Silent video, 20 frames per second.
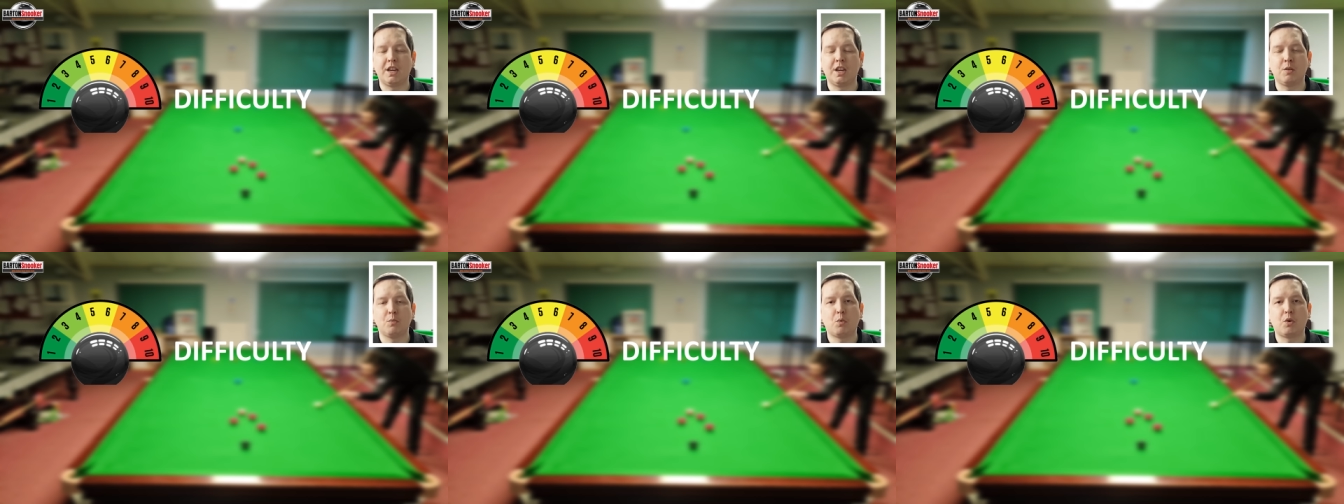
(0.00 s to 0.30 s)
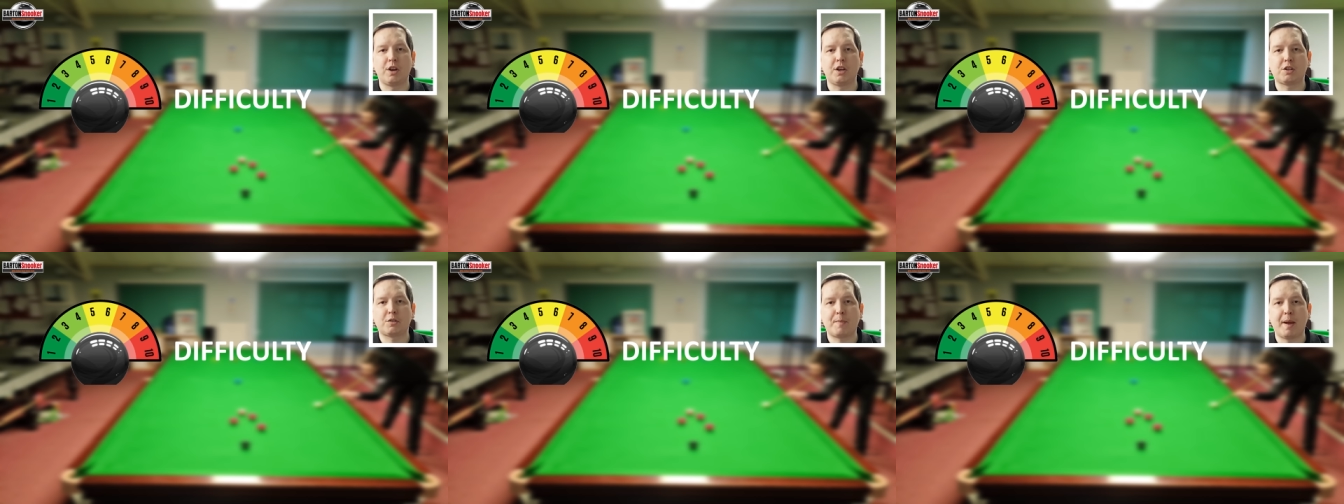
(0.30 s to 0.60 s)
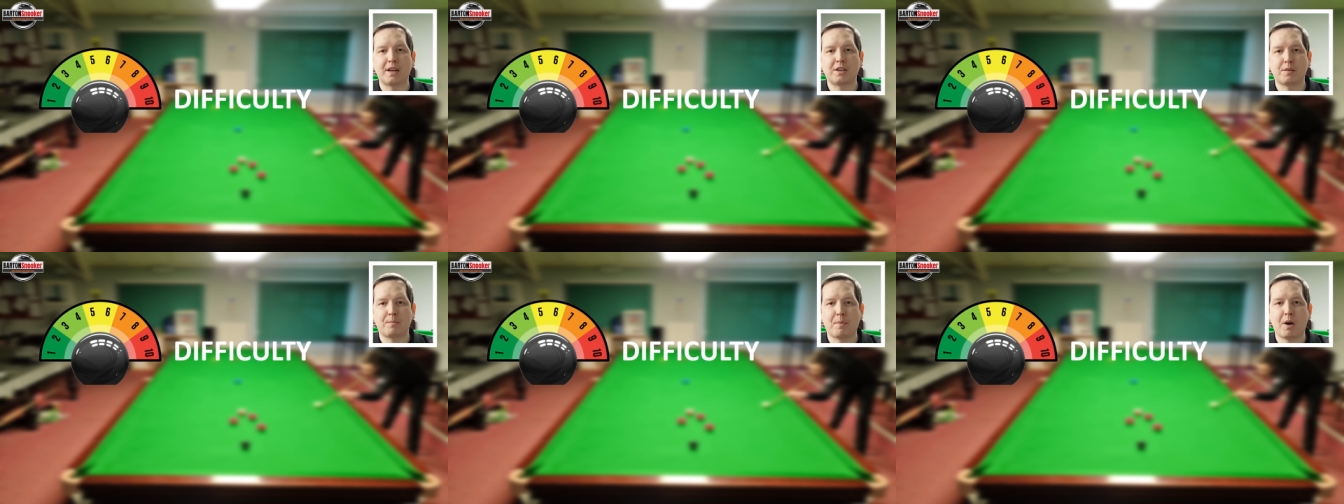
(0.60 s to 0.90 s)
you would
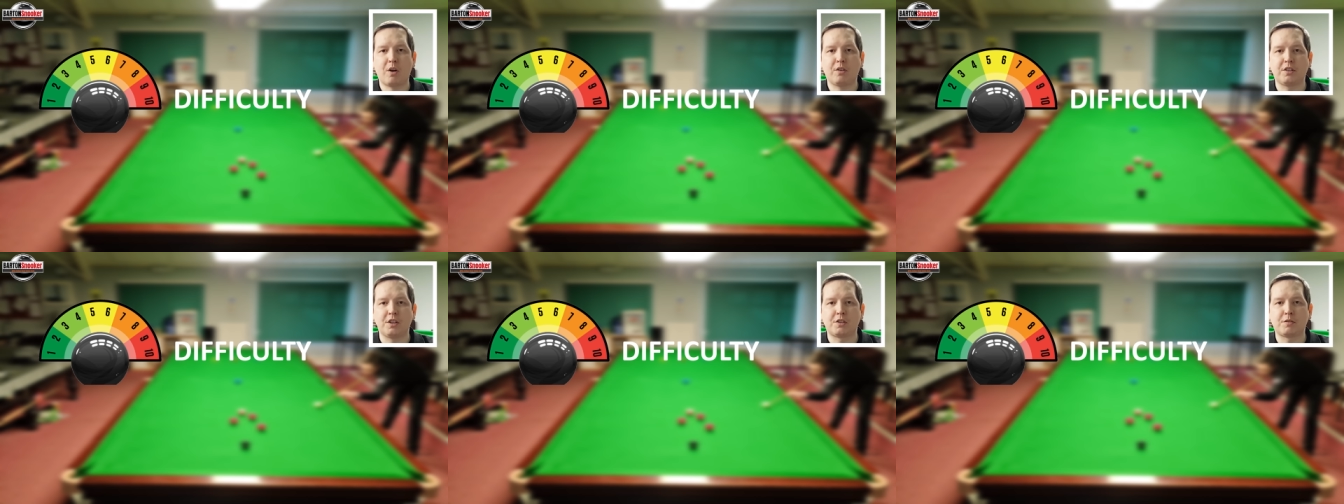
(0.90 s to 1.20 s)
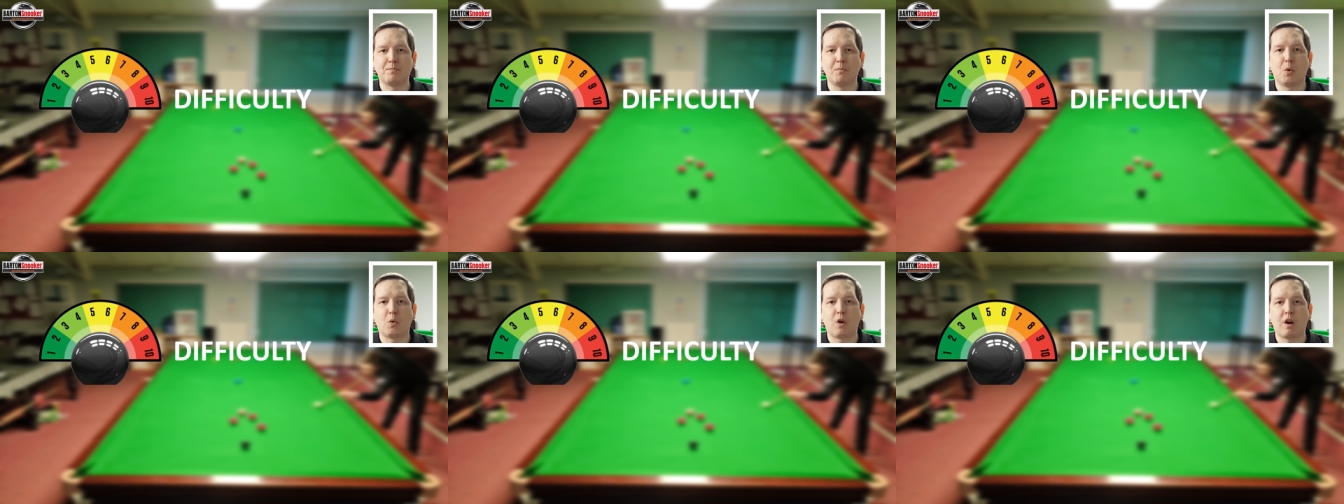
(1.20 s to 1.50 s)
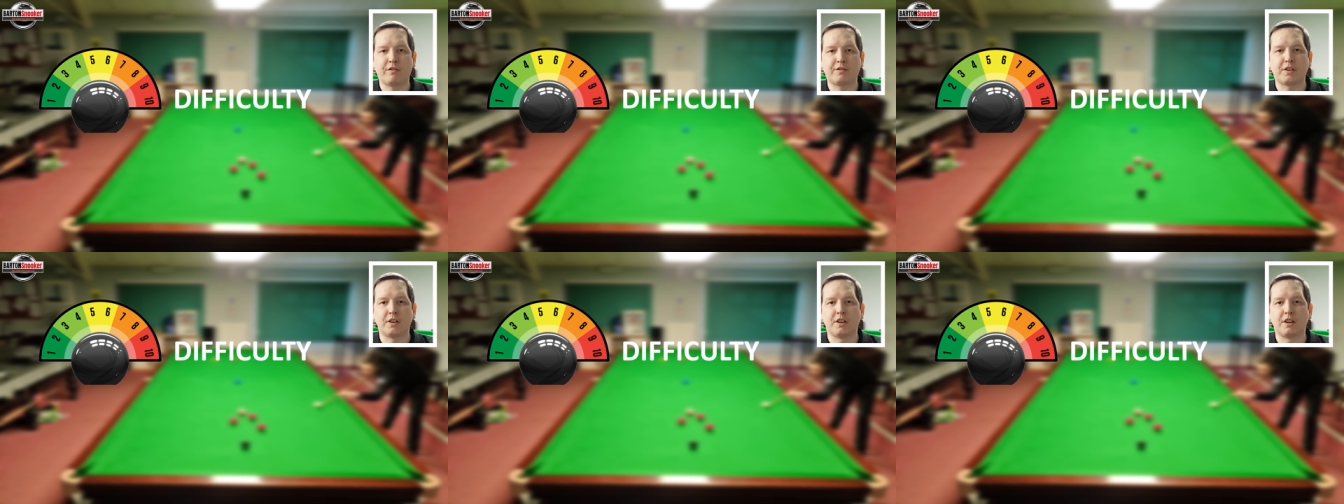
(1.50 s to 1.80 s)
expect to pot this more
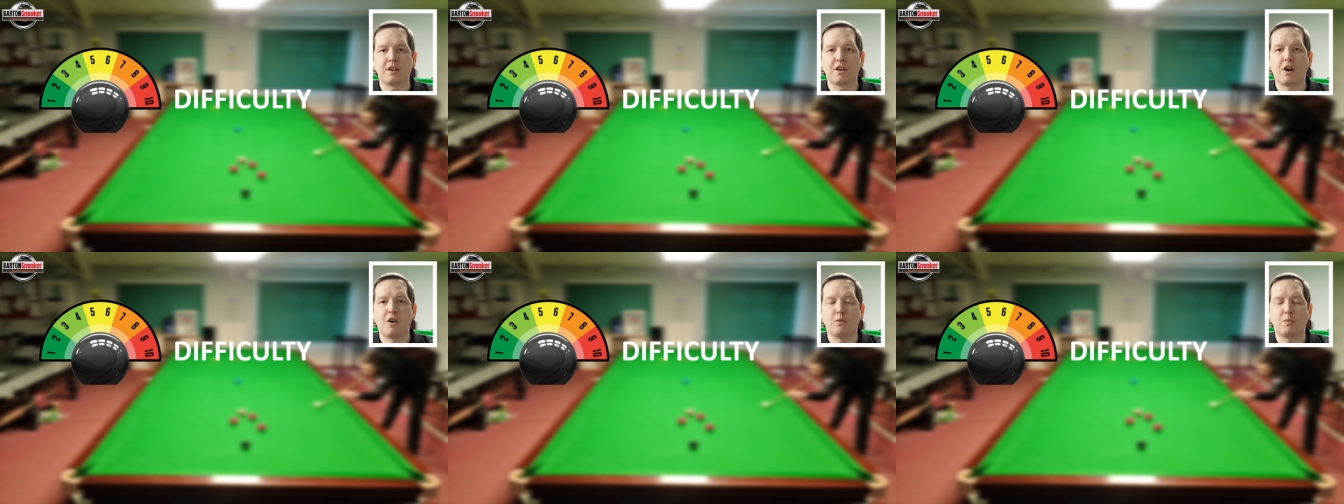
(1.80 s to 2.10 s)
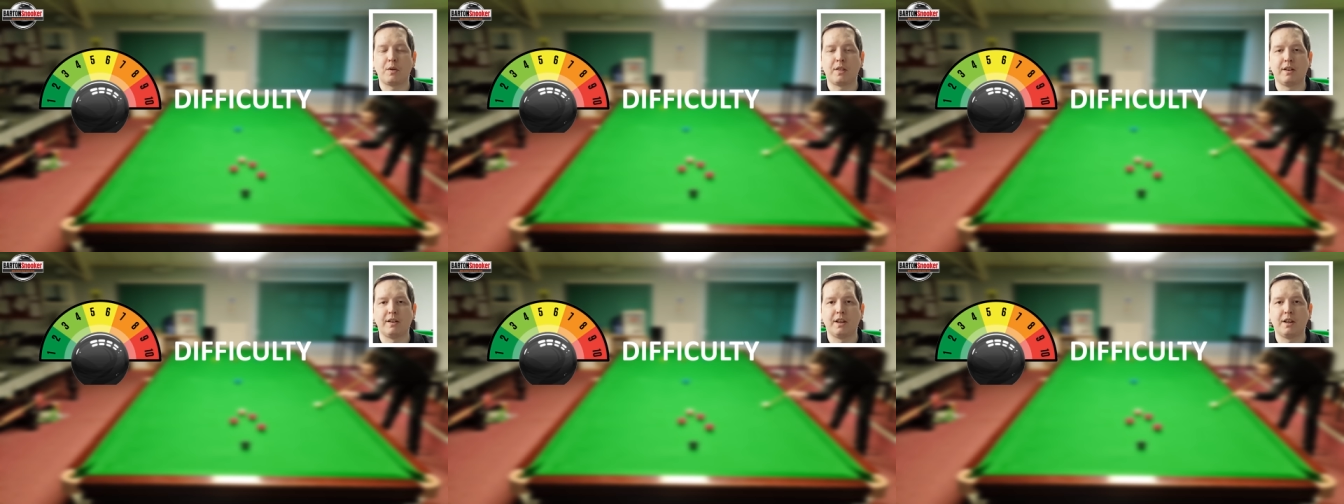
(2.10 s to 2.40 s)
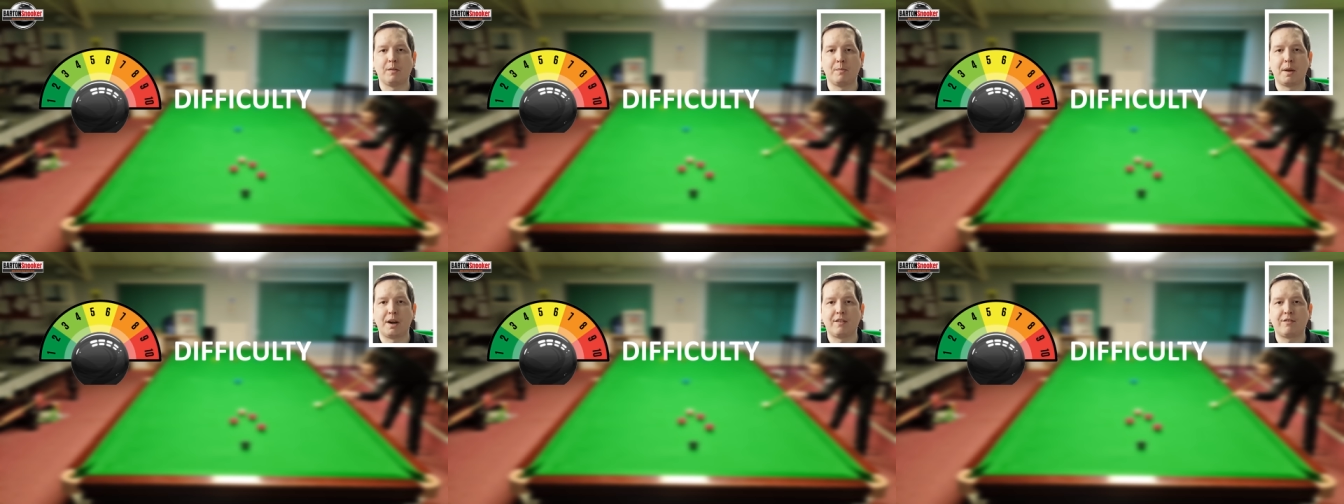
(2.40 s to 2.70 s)
often than not with a
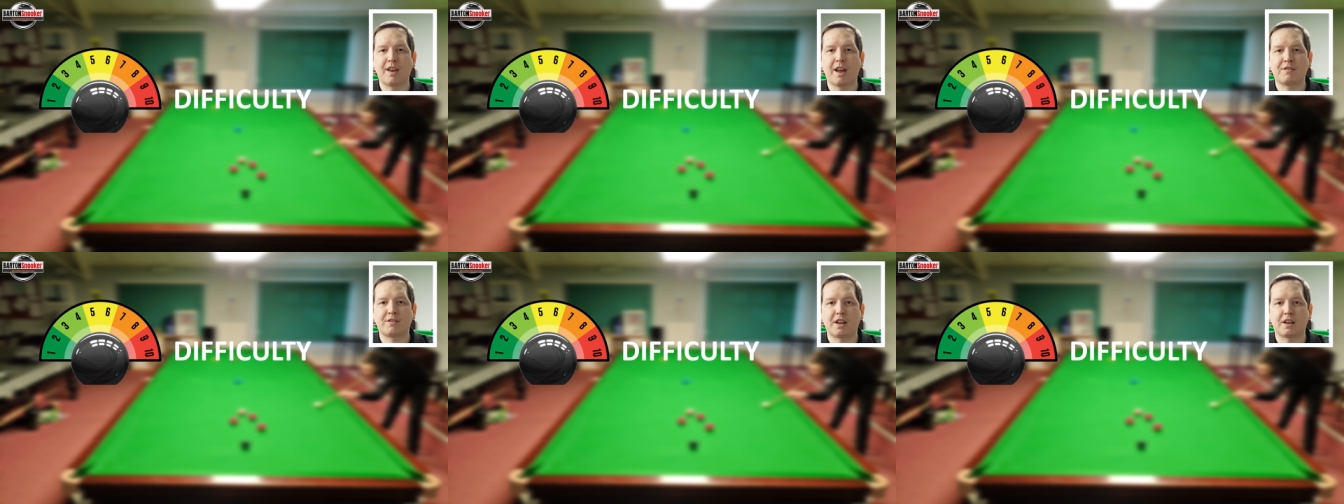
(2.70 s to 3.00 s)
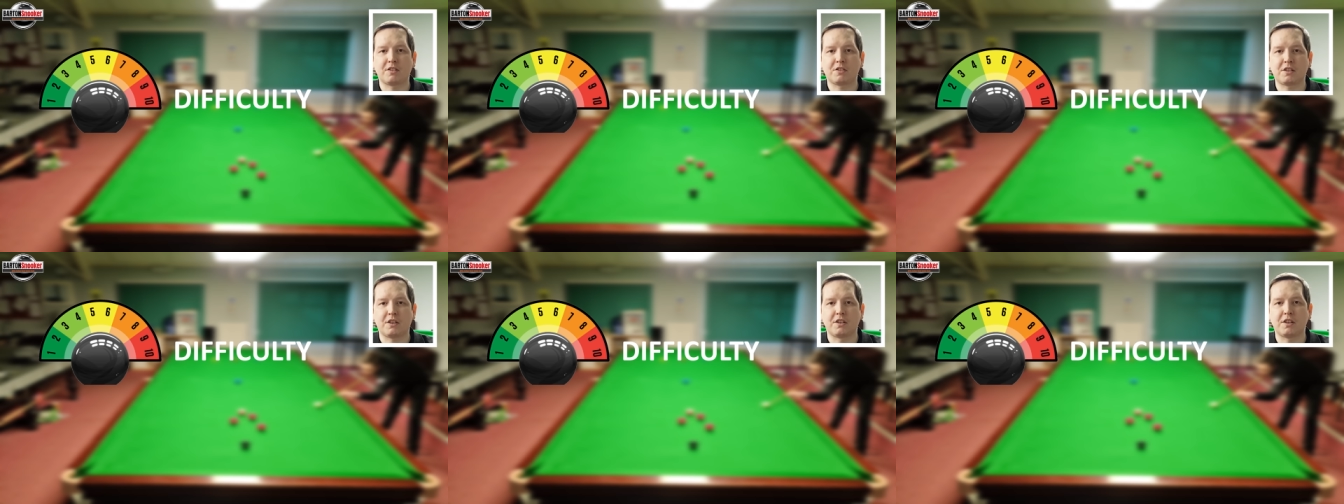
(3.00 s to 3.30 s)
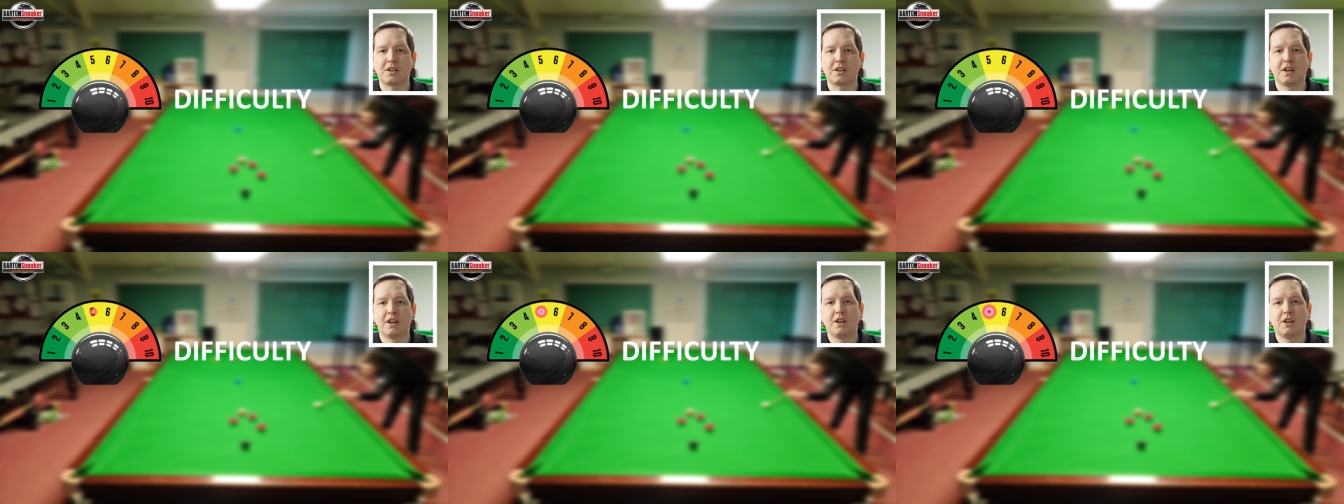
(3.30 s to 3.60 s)
little bit of left-hand
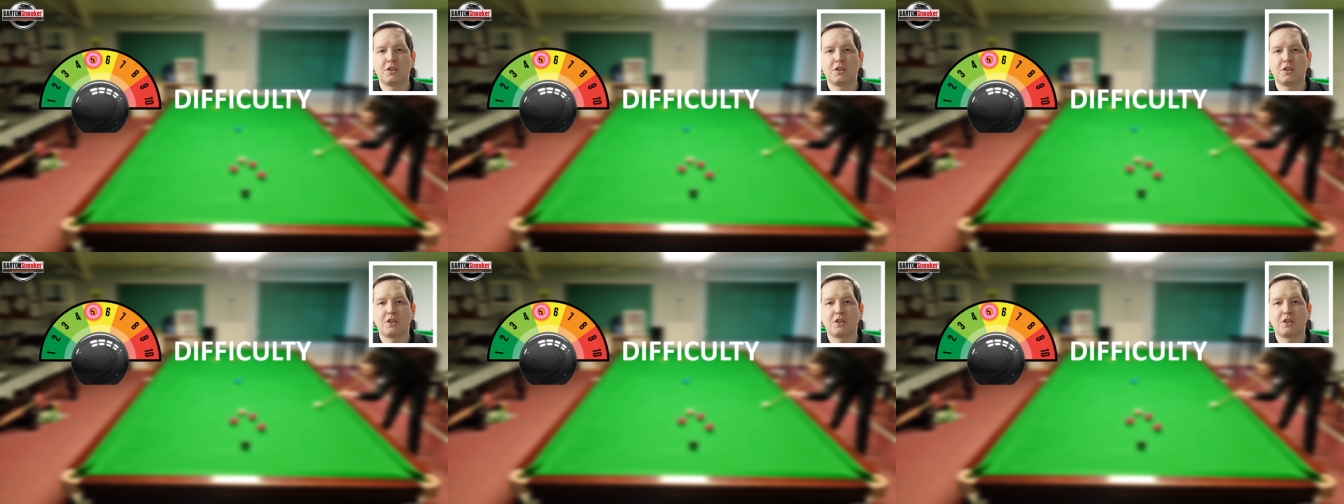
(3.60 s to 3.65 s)
side.